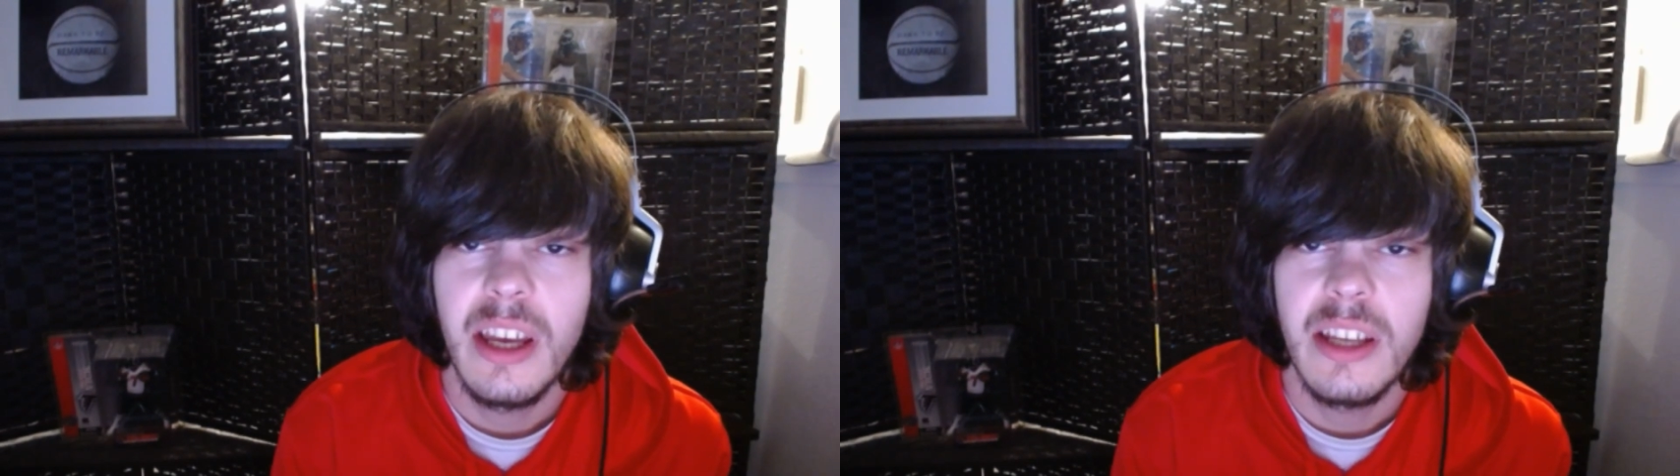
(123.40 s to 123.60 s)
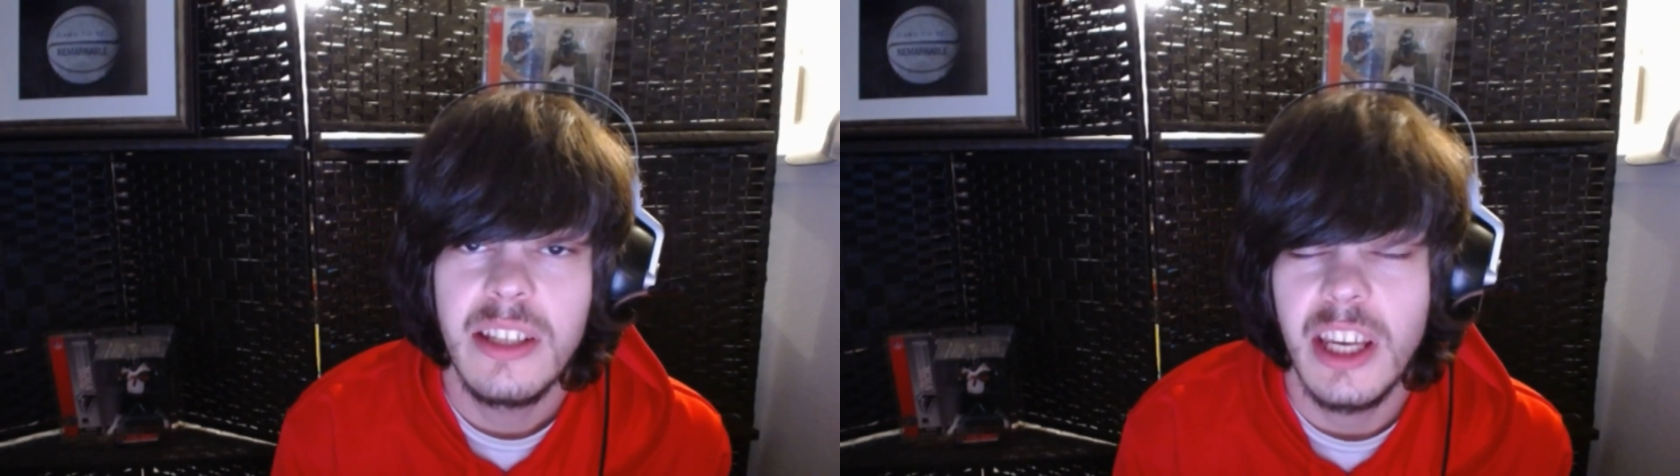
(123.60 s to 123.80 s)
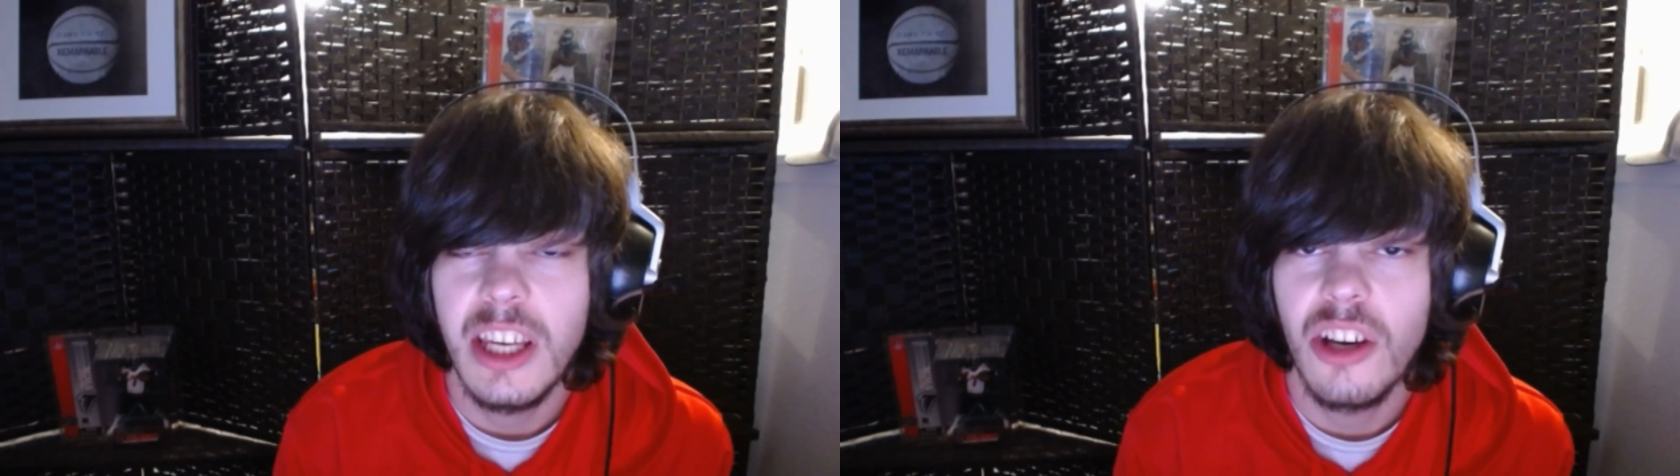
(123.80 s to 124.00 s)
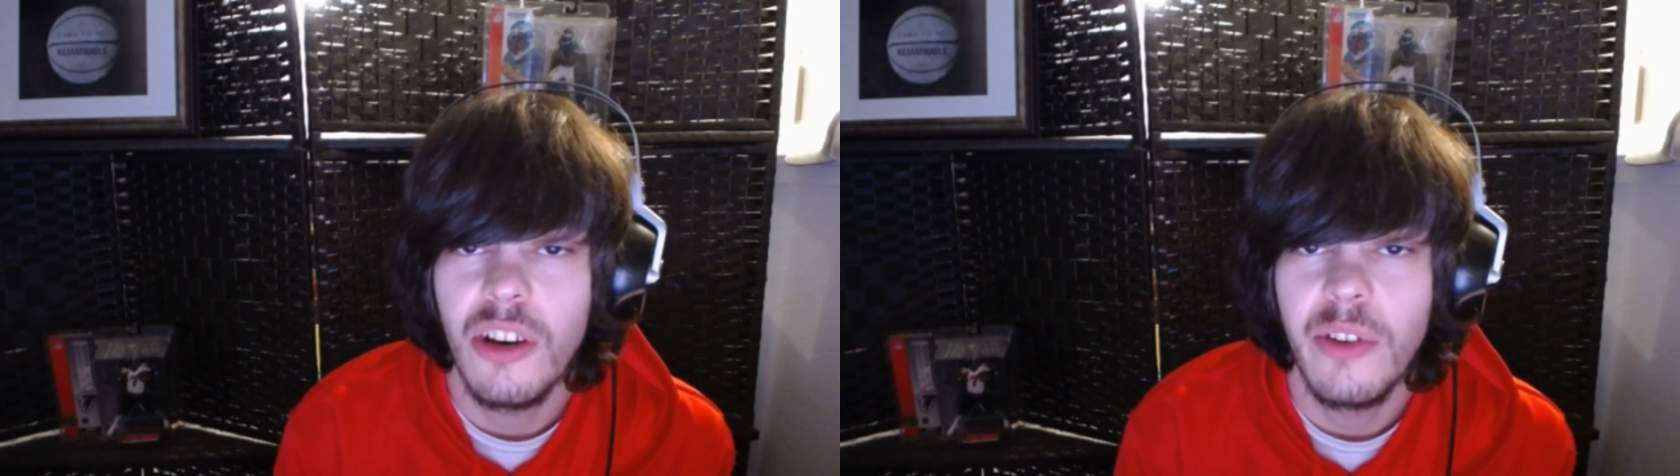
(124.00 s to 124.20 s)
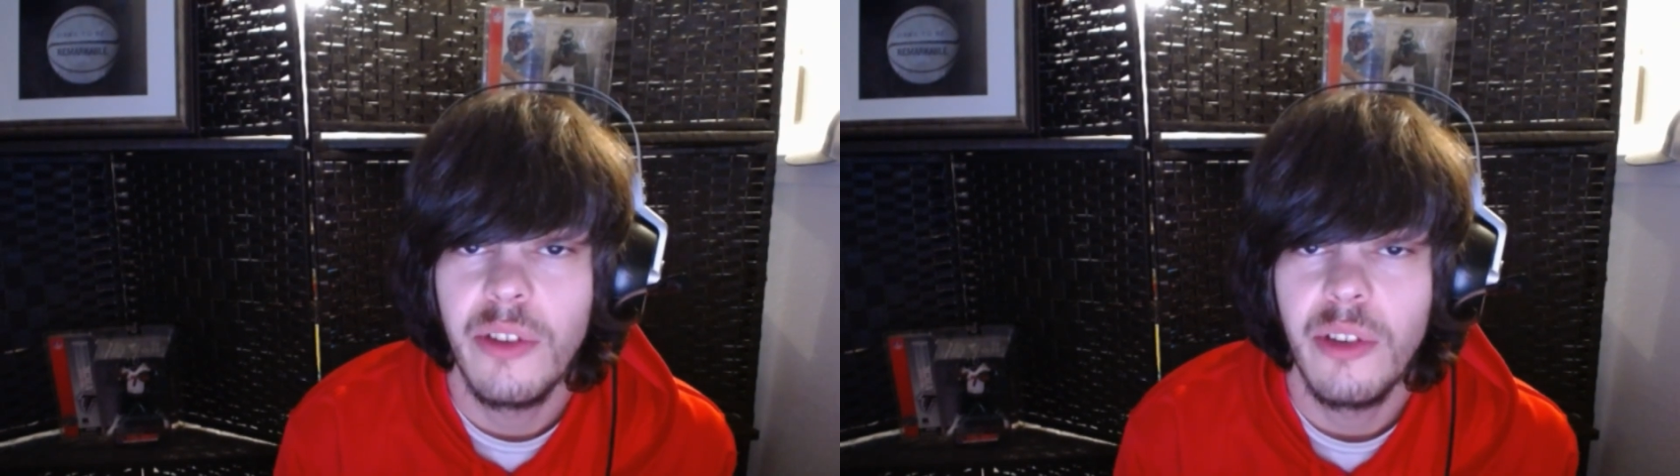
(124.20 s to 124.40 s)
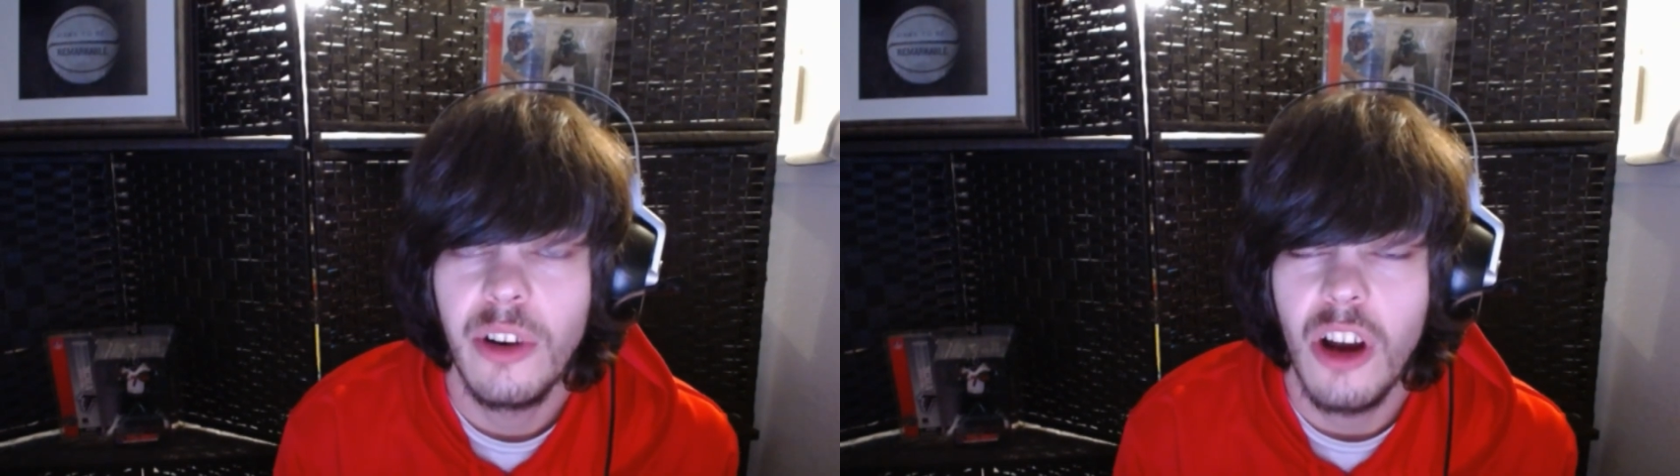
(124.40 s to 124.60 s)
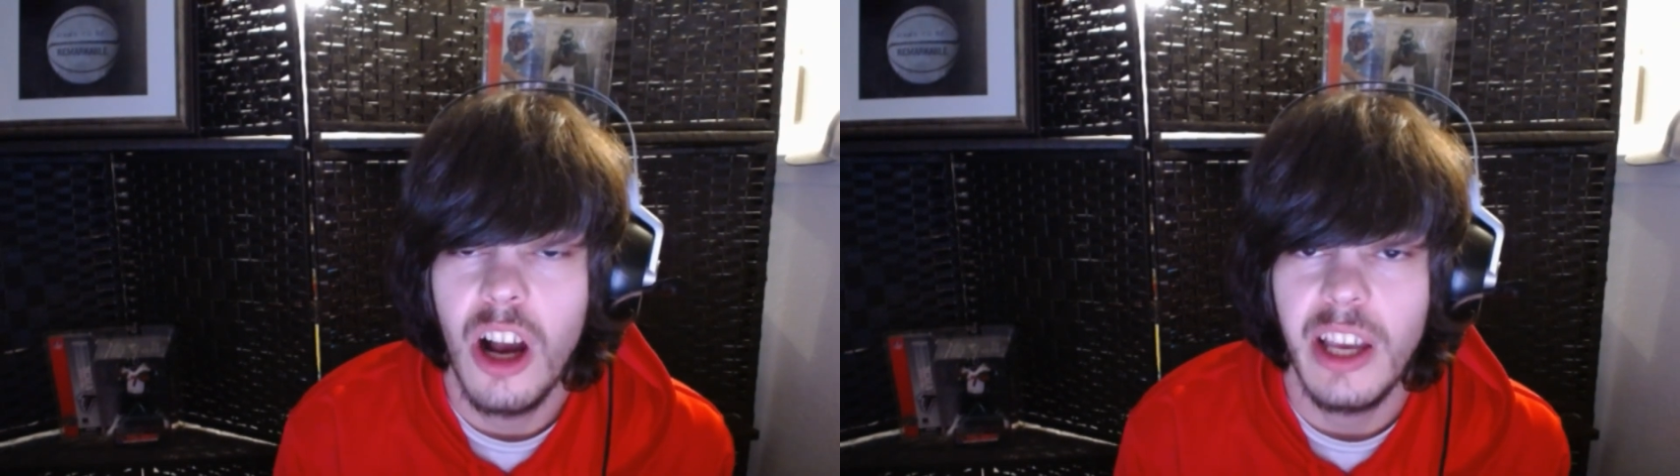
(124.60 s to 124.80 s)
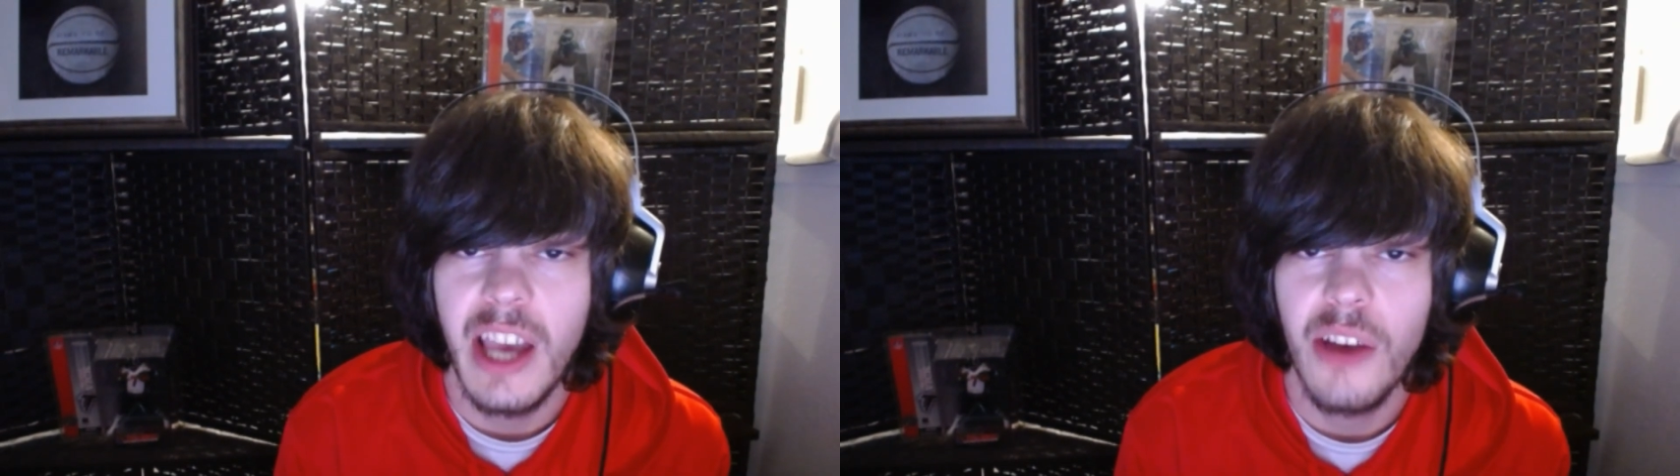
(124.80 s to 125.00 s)
taking over for
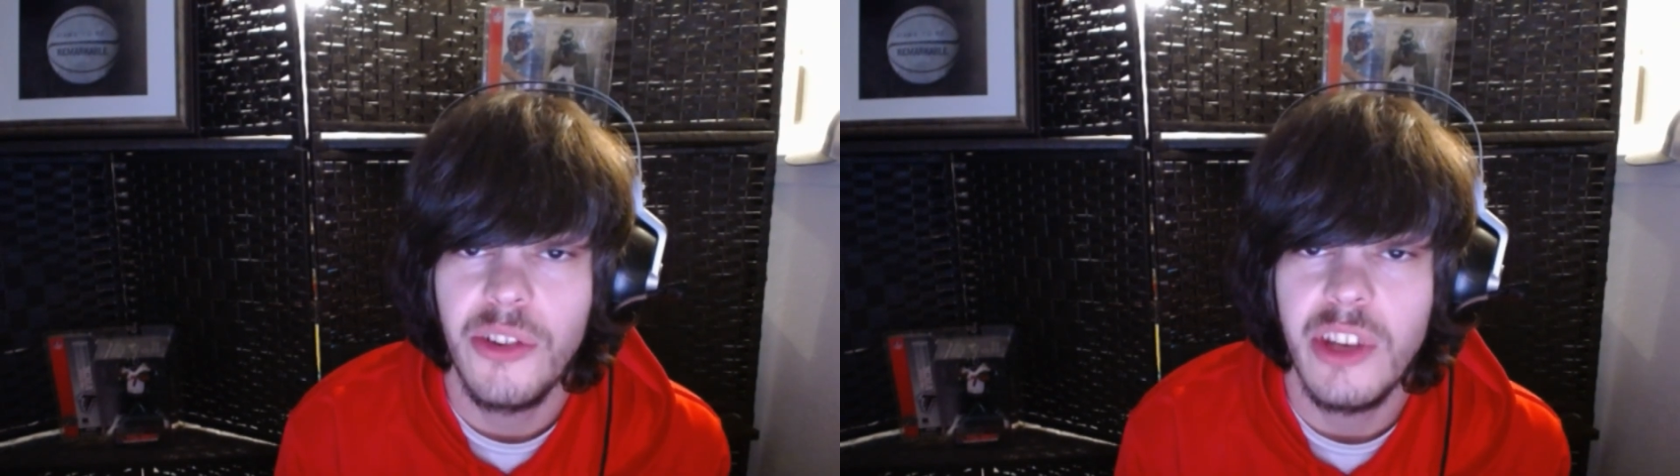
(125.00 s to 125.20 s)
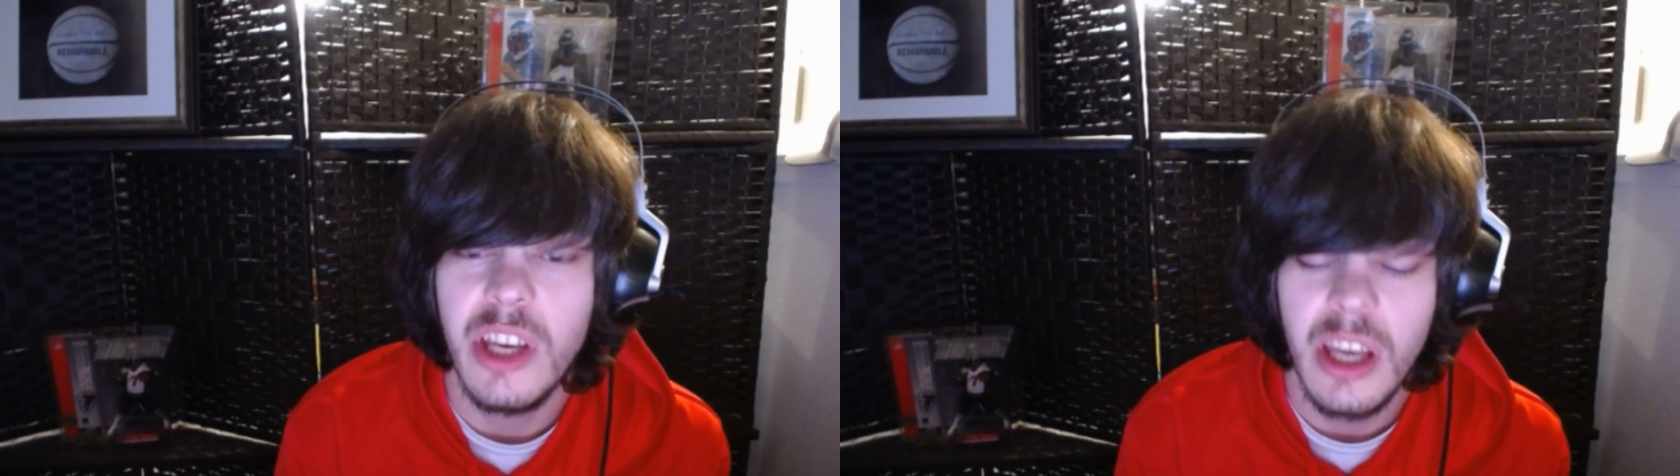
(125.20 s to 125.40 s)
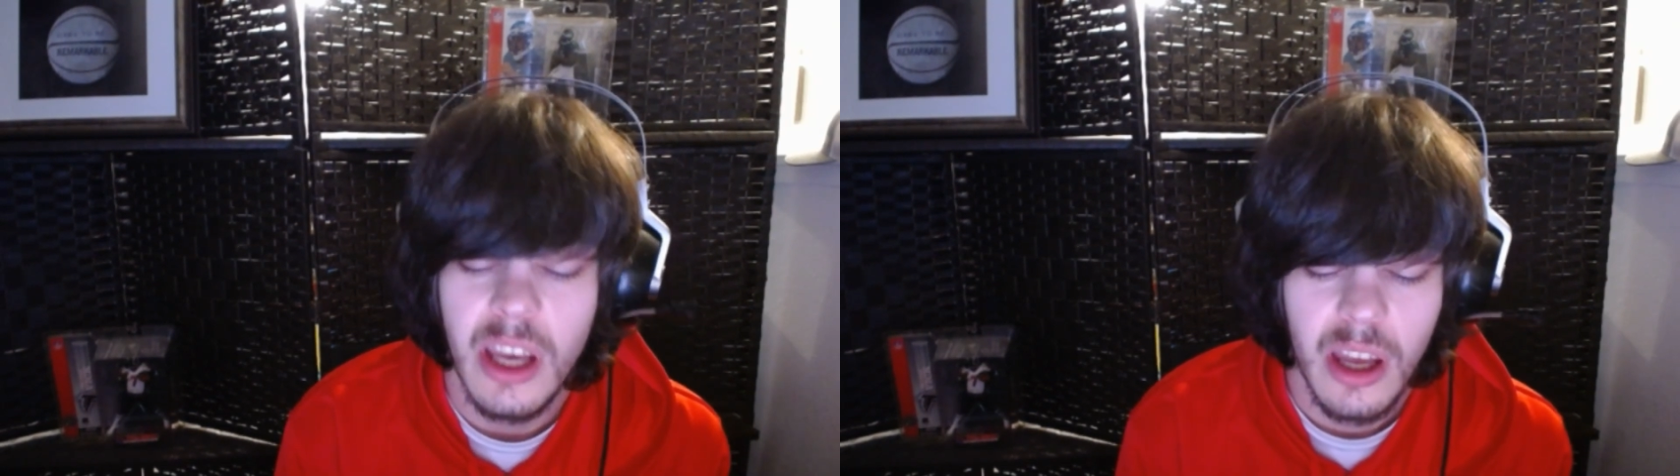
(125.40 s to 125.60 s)
Gronkowski,